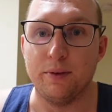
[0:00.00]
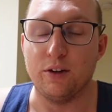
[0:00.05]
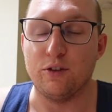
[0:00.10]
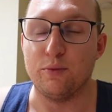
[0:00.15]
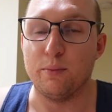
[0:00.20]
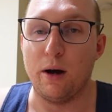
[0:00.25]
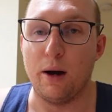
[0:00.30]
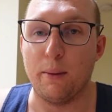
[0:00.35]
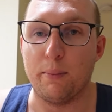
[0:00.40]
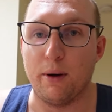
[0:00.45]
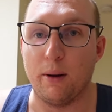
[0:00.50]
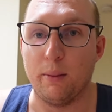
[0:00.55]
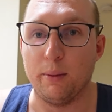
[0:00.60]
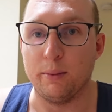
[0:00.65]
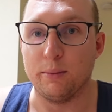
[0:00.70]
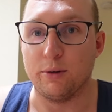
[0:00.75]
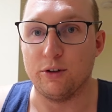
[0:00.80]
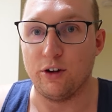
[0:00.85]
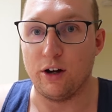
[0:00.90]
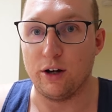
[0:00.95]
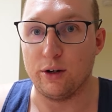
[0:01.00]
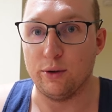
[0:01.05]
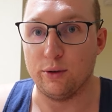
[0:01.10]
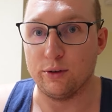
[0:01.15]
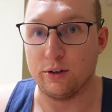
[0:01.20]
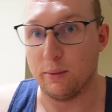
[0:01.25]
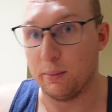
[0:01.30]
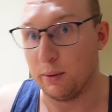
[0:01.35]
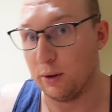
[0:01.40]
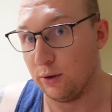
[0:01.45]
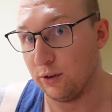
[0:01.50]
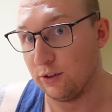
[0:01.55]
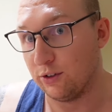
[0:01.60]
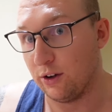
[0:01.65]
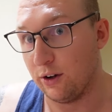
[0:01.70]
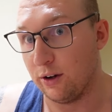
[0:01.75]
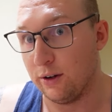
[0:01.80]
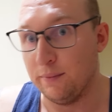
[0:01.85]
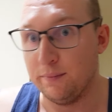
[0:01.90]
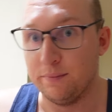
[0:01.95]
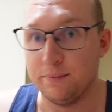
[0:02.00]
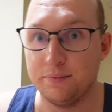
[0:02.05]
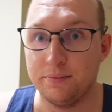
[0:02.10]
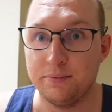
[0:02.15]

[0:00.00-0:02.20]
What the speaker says: it's my problem because I cooked it, but also